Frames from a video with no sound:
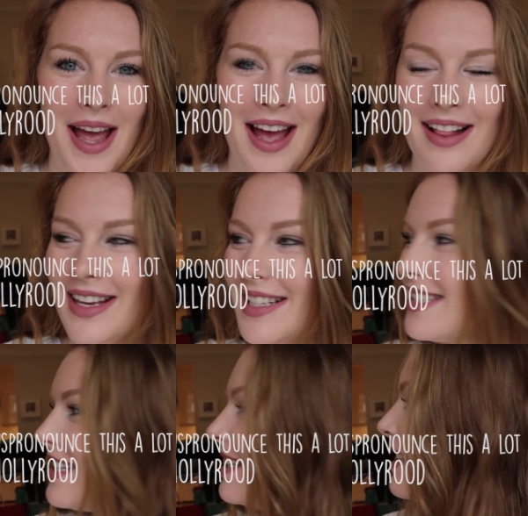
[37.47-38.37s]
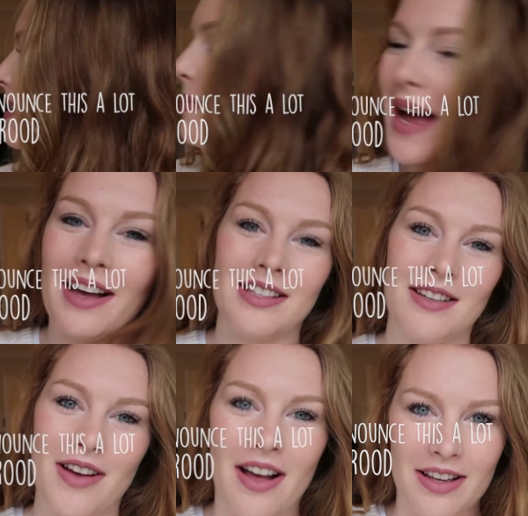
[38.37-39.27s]
Palace? Palace
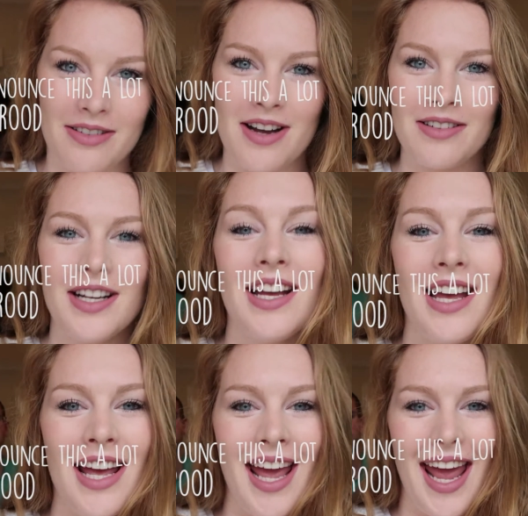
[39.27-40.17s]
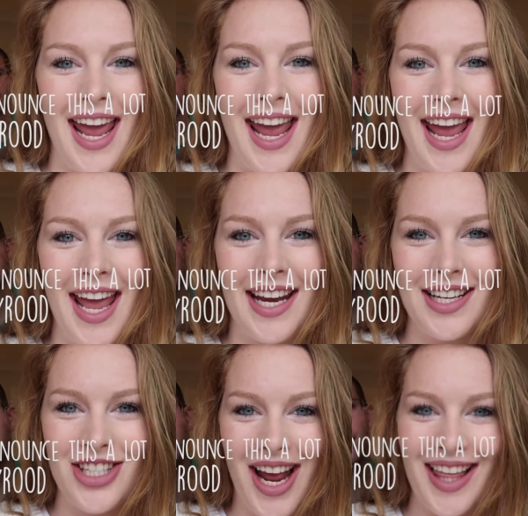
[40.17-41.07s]
of Holyrood,
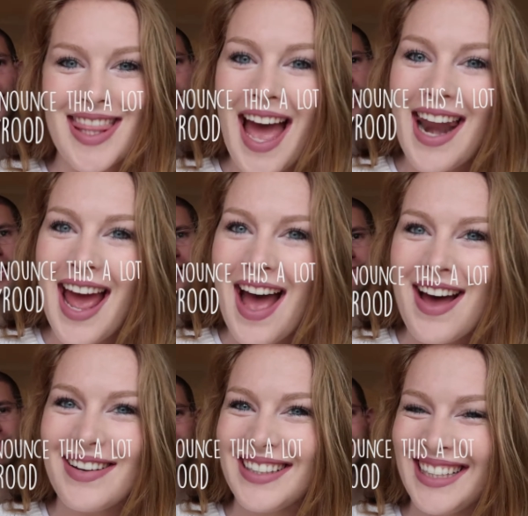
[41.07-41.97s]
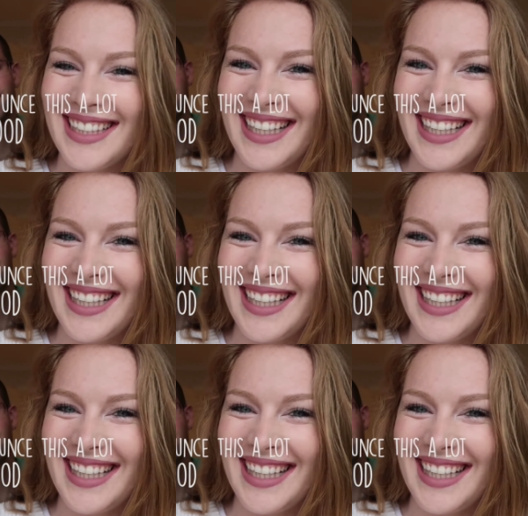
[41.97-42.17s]
and check that out,